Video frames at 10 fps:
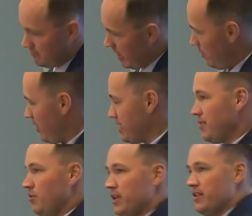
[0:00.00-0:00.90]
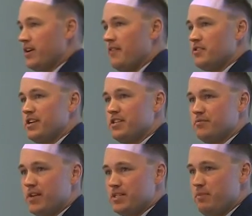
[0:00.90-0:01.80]
Anyway, that's a whole other
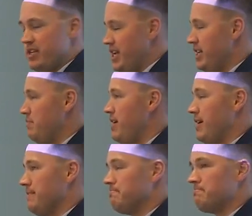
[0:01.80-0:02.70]
conversation when I speed dated Topeka.